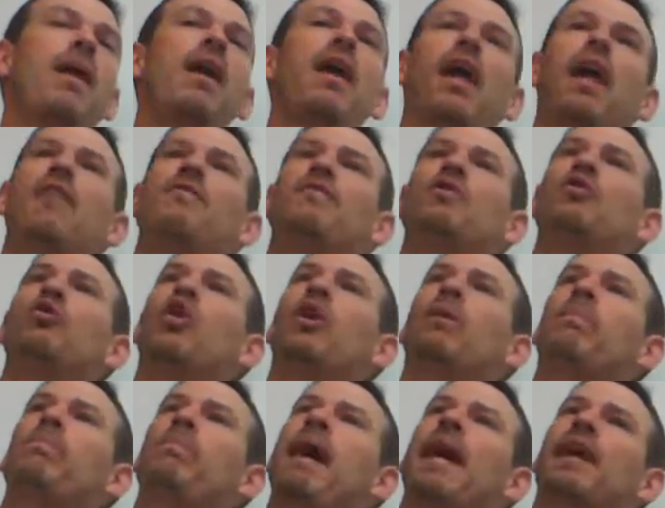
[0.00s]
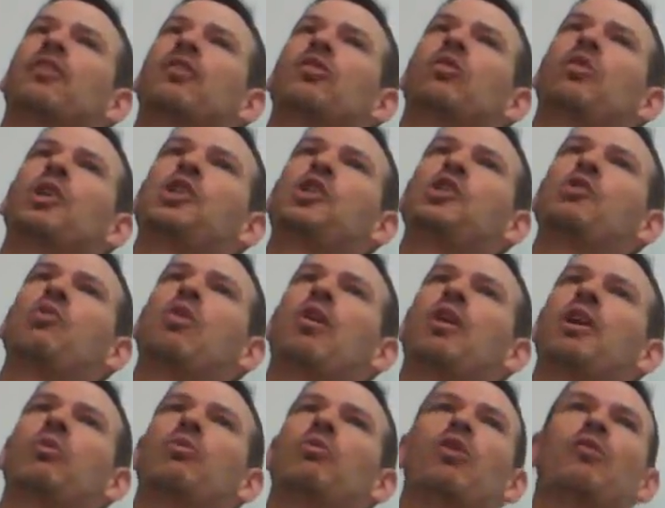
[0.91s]
If you look back to what you
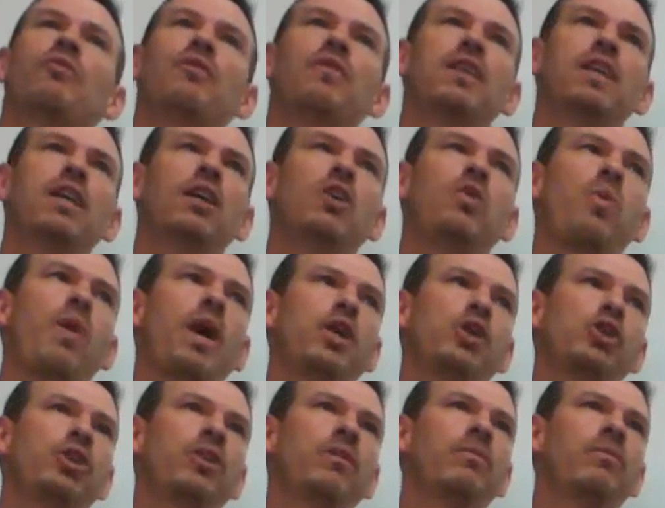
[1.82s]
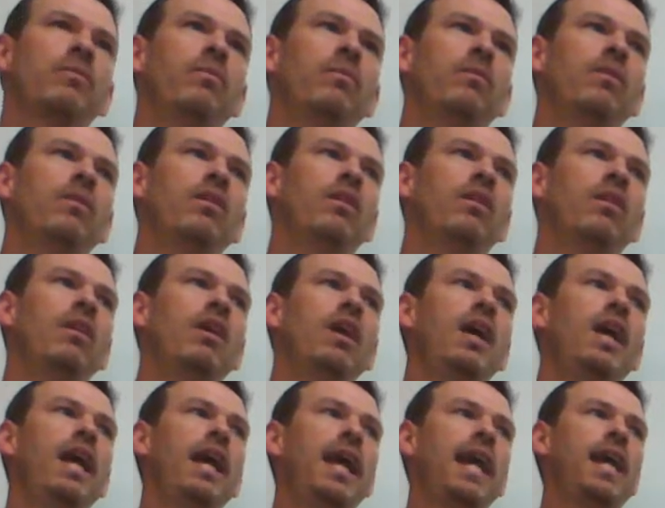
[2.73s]
already wrote for the equation,
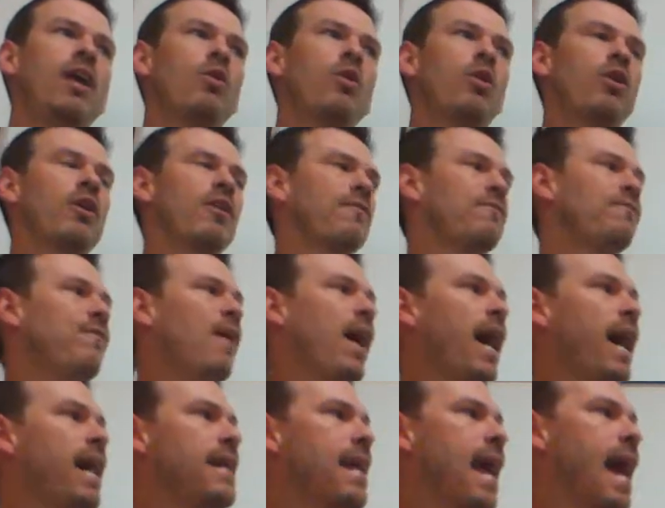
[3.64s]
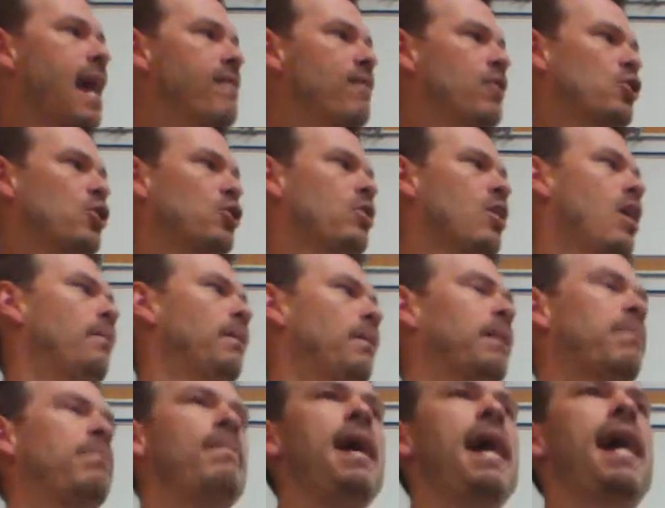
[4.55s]
in order to find average
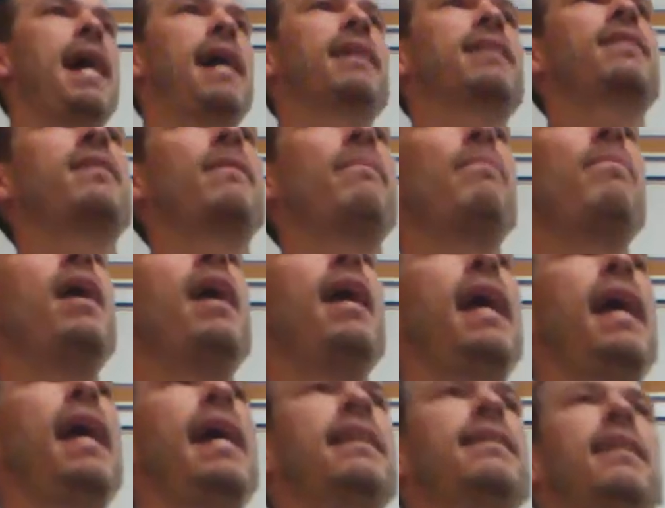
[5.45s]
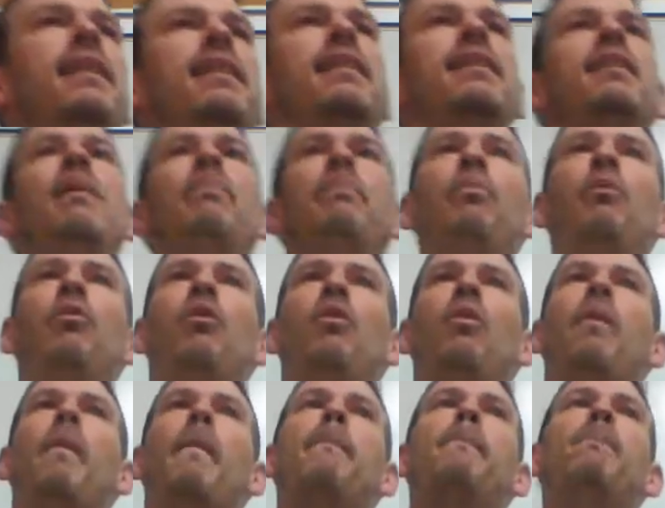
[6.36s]
atomic mass, it's a
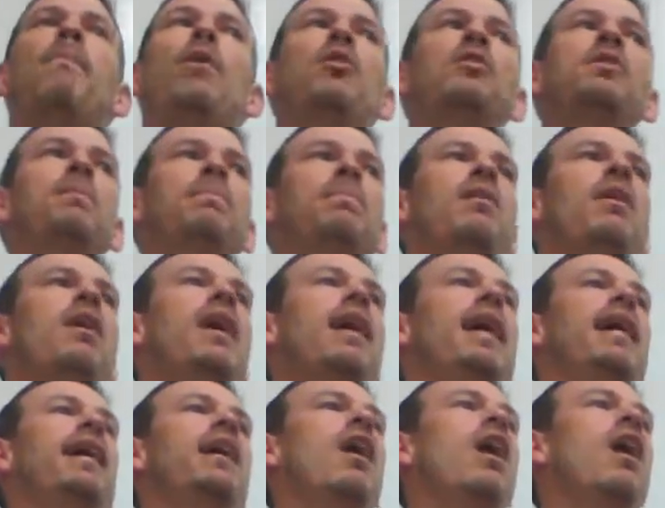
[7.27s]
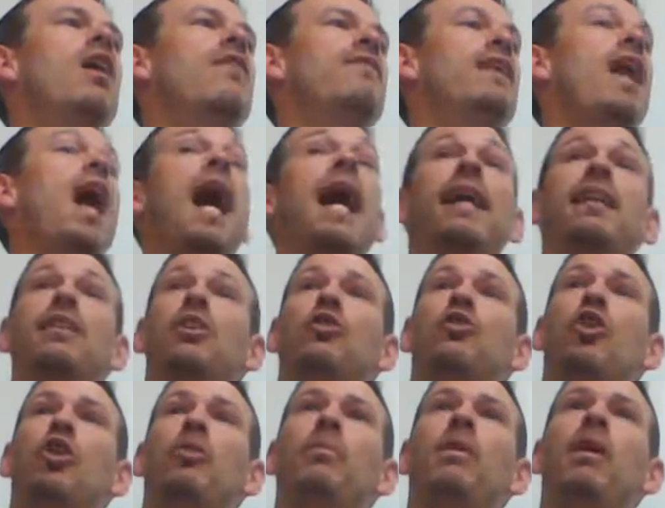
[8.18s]
simple multiplying of an
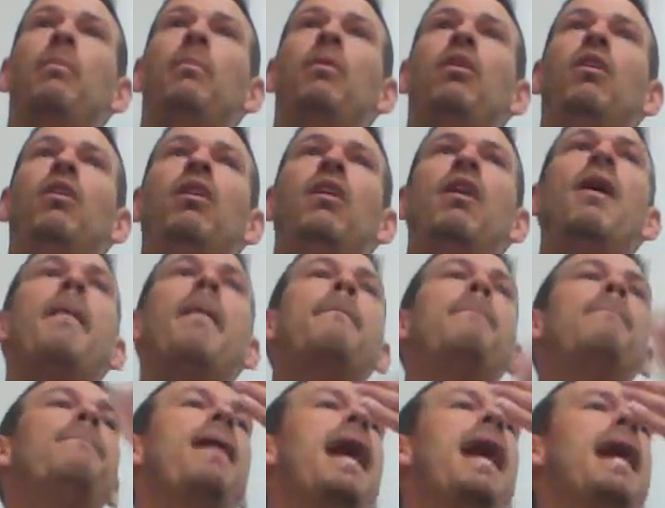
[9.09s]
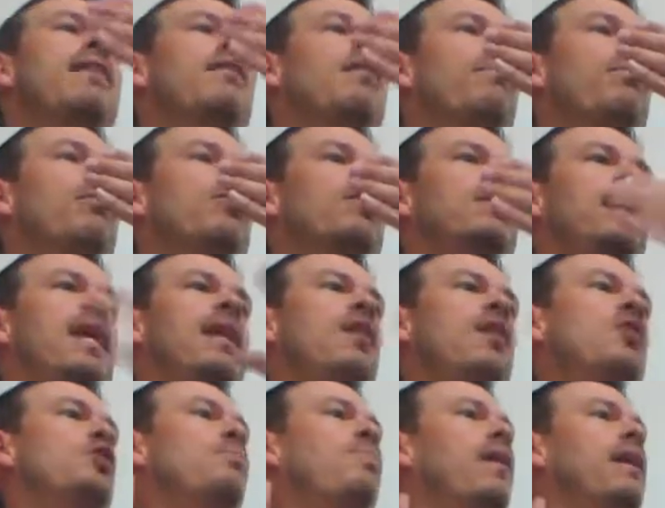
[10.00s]
isotope number by the percentage.